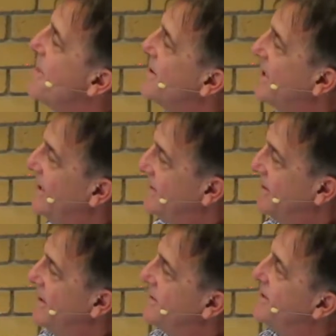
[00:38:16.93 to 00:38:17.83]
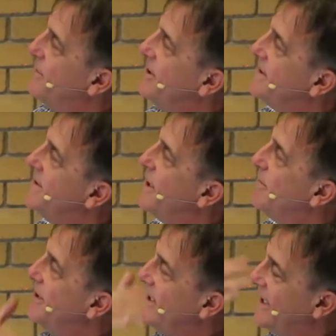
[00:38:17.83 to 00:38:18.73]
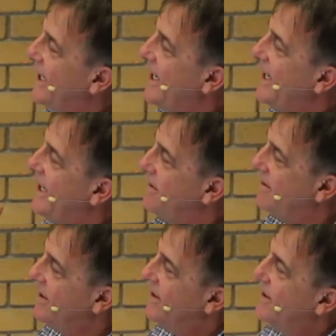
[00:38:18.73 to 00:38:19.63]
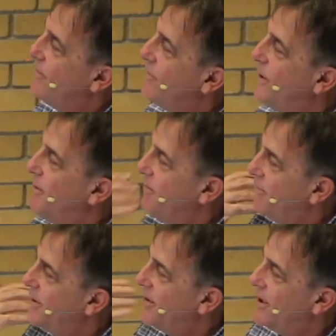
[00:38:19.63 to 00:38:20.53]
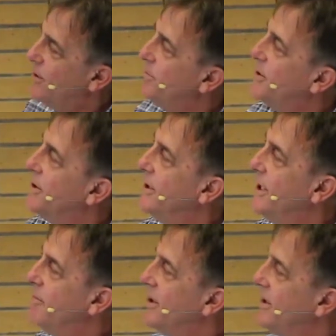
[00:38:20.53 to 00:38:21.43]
Okay, so here's some of the summary that I had from our own program, but